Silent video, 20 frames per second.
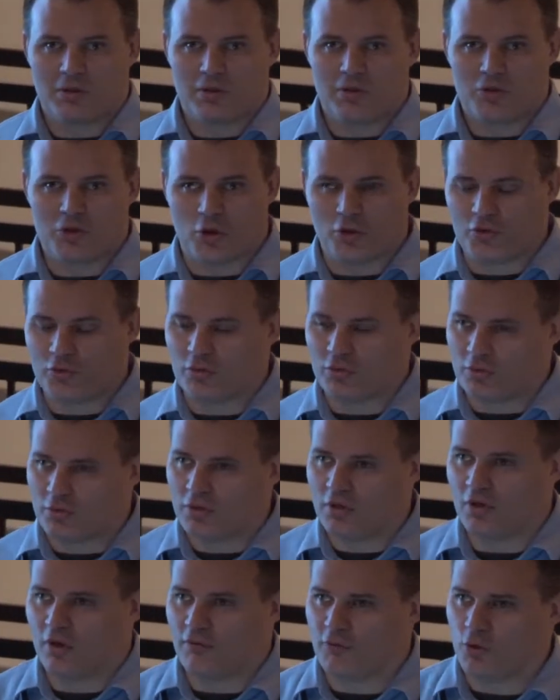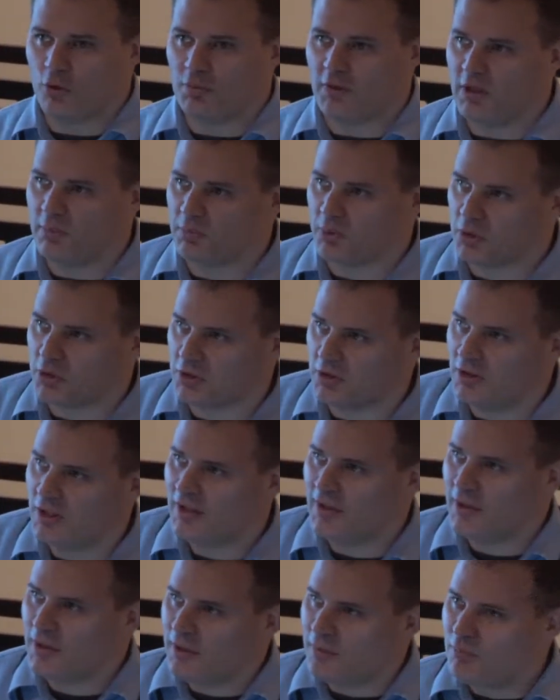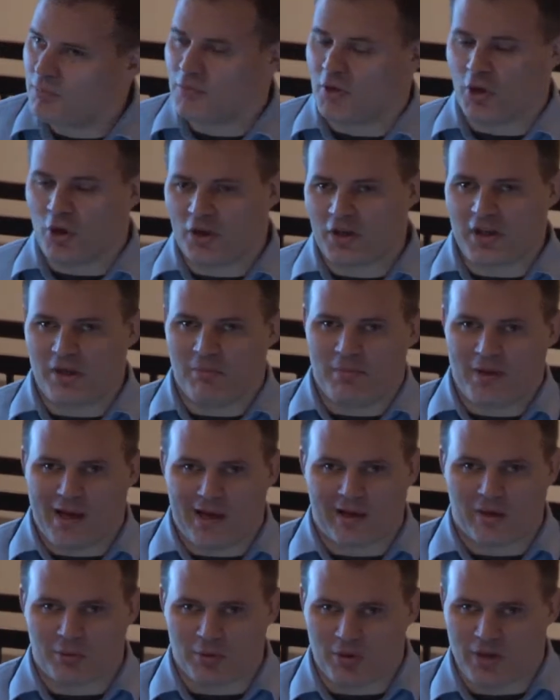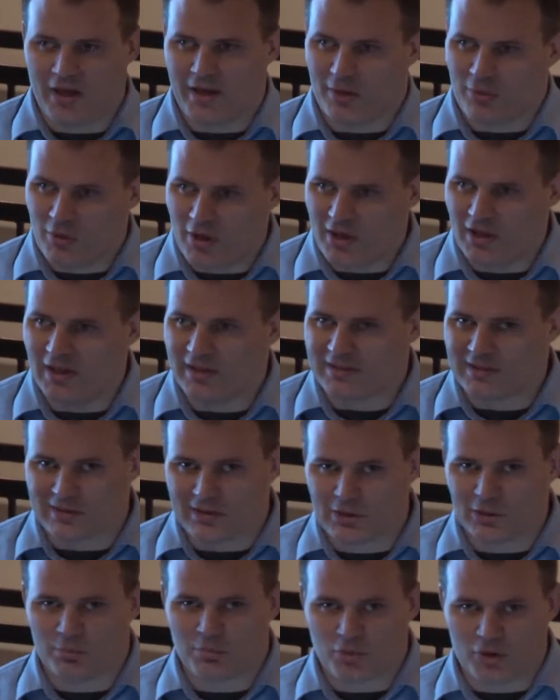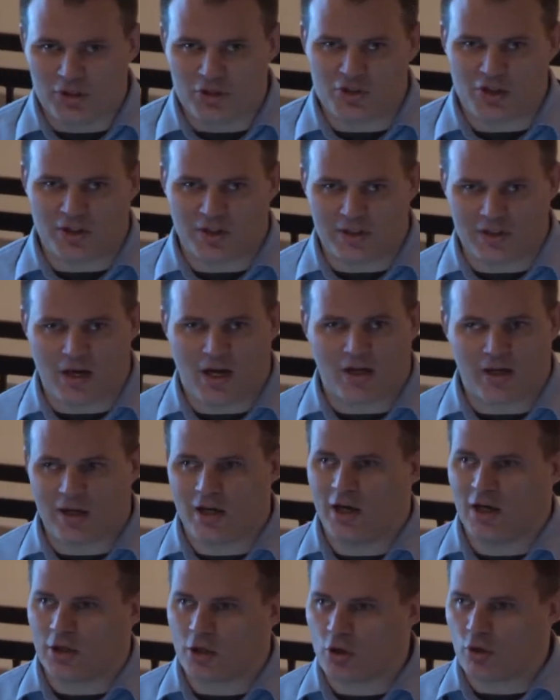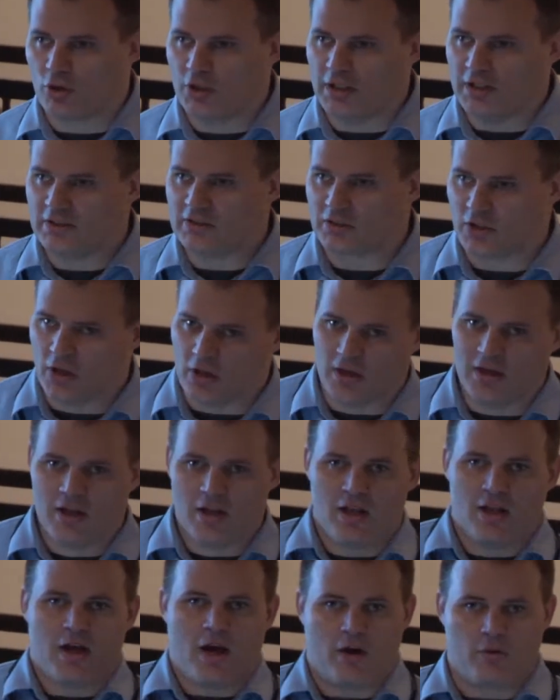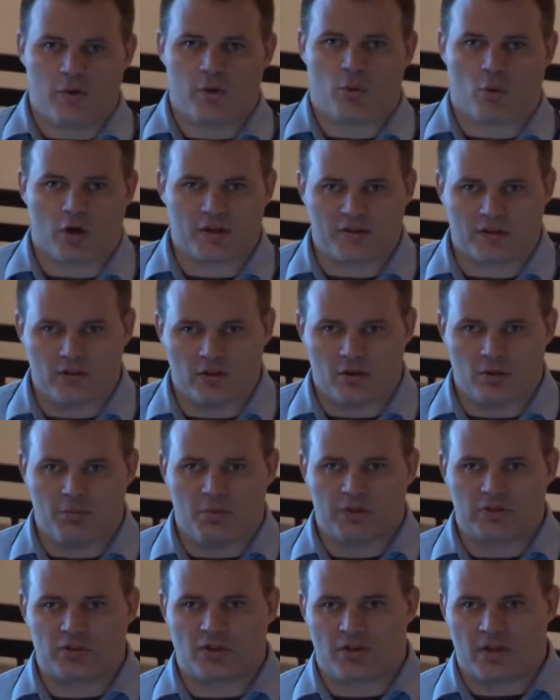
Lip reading: showed to a few people, they all came back and were like, well, it's a little preachy and not concrete. So I reworked it a little bit so